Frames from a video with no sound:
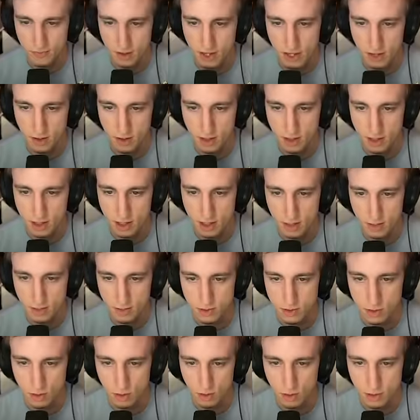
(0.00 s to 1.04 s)
They know.
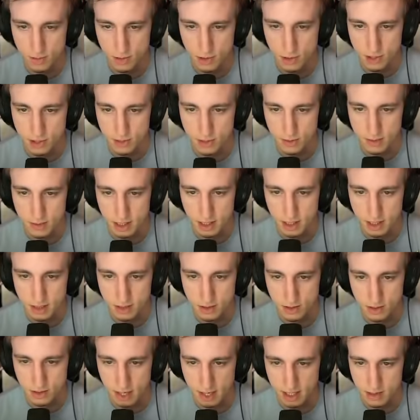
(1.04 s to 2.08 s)
Don't come straight to me. Like
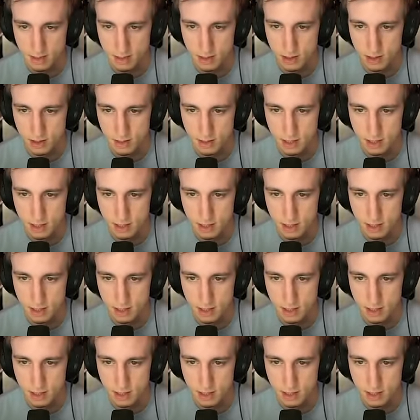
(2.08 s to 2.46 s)
distract them a little